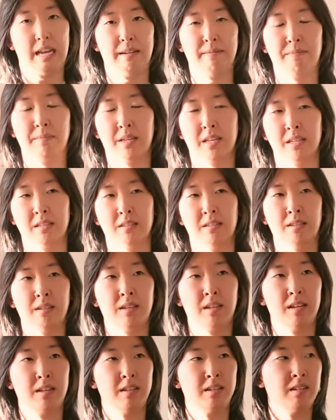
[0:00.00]
I'm guessing
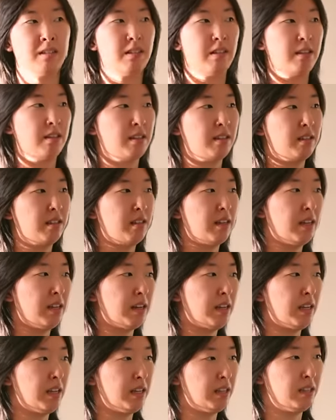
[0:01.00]
because it's
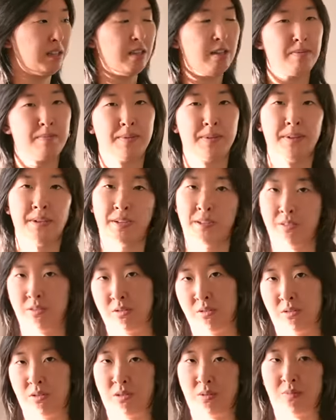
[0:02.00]
getting deeper
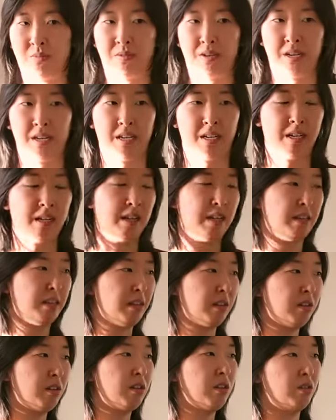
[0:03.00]
into spring and
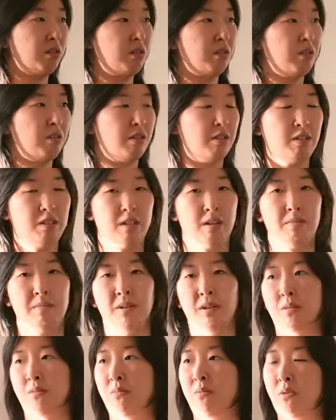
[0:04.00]
then closer to summer,
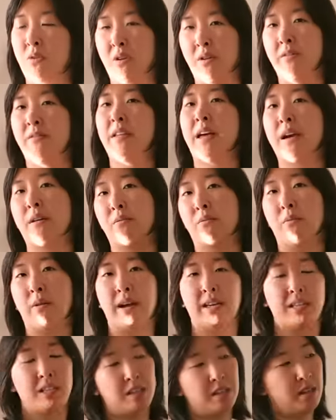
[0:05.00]
more of that
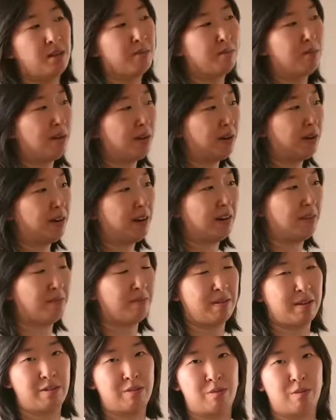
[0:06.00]
west part of
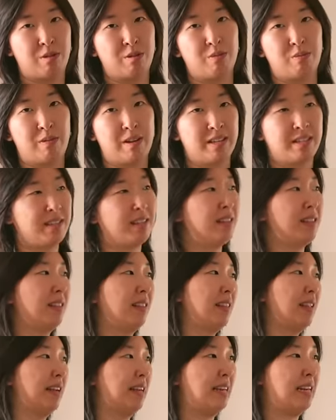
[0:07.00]
my northwest
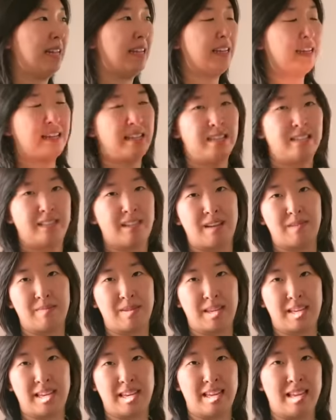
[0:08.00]
lighting is
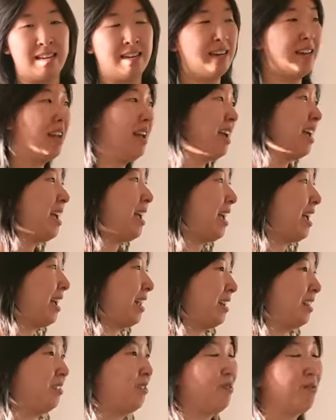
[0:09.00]
coming in
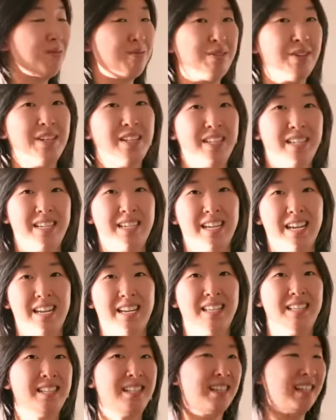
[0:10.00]
and it's really
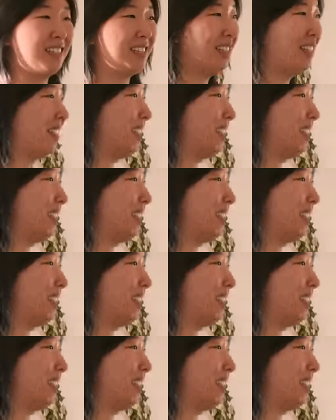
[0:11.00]
nice because